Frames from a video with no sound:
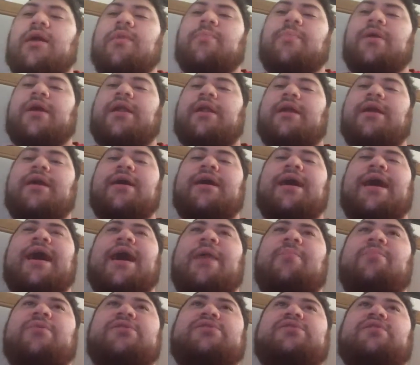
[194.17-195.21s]
but
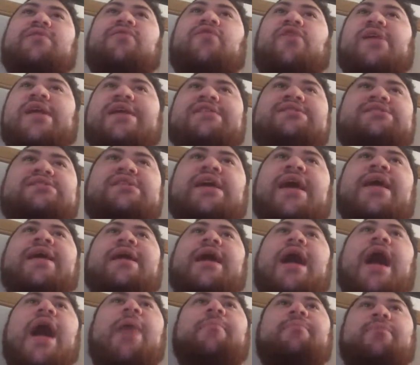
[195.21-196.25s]
for this
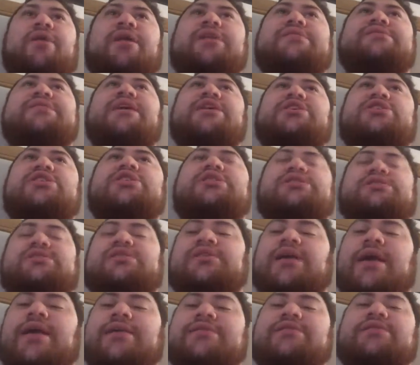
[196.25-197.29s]
sake, I'm gonna say she
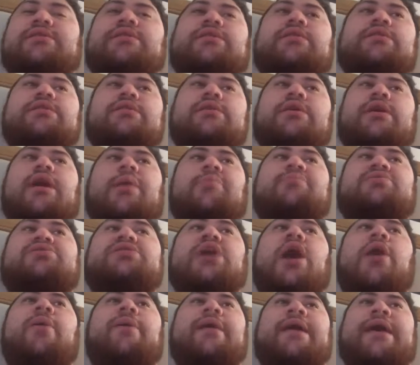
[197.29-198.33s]
says, "I'm
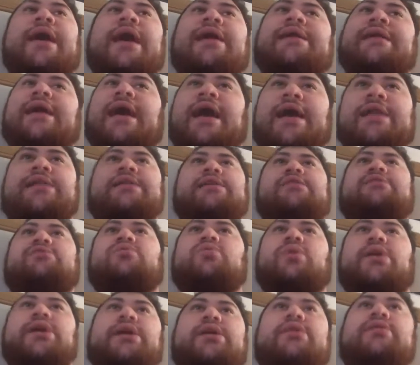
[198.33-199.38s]
sorry it had to end this
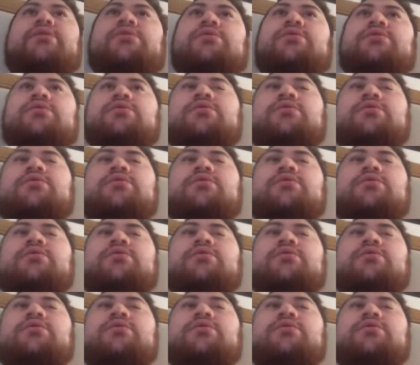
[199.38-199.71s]
way,